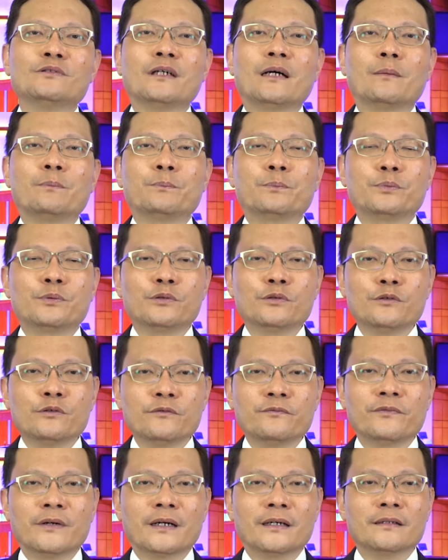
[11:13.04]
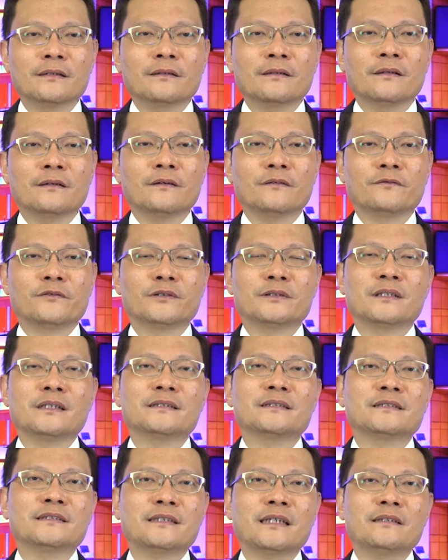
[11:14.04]
the approval for the
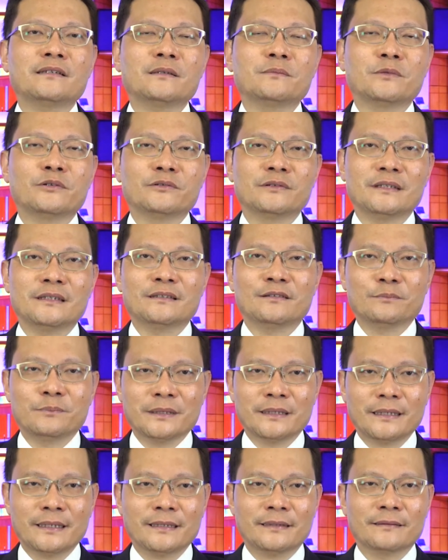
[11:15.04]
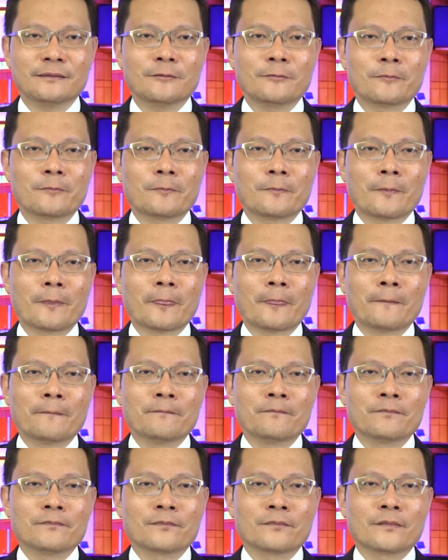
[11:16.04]
ceremony to begin.
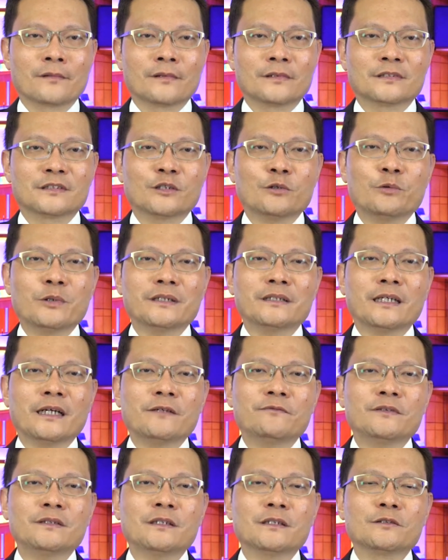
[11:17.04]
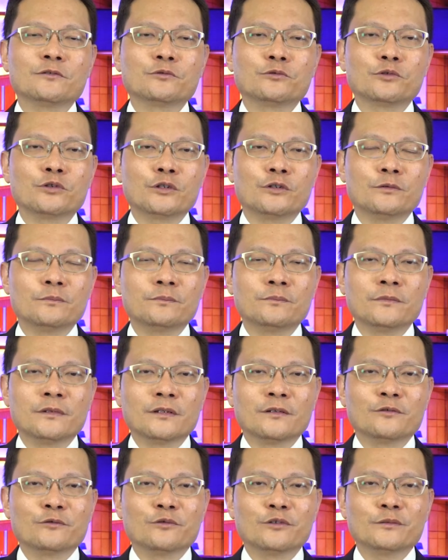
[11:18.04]
So whenever the groom
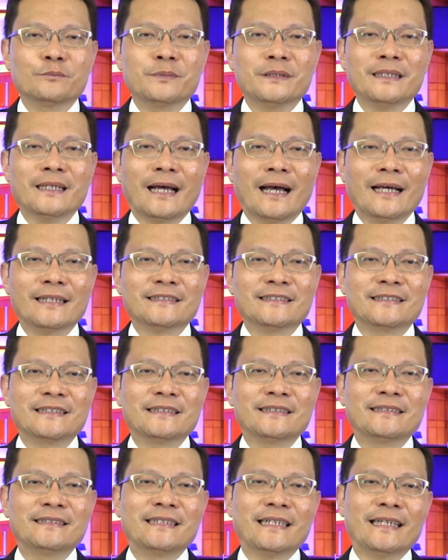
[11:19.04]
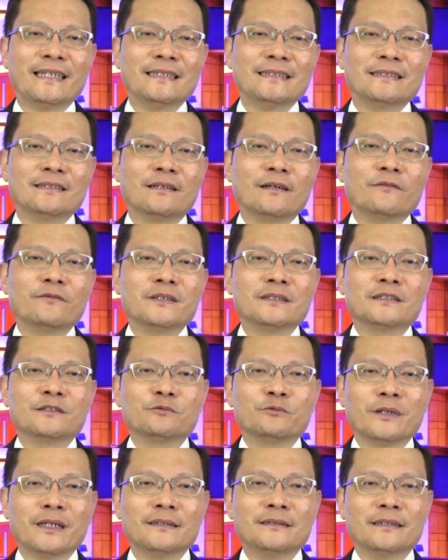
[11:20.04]
would be asked the date of his
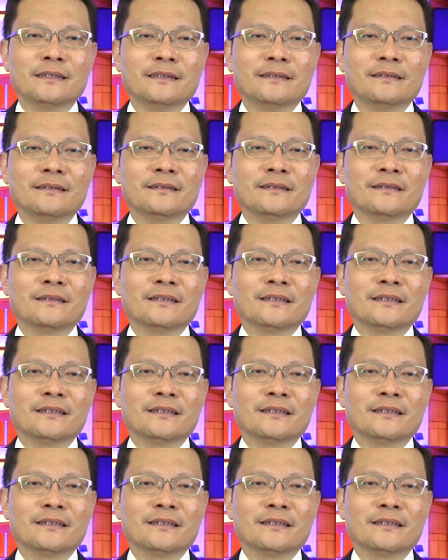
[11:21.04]
wedding,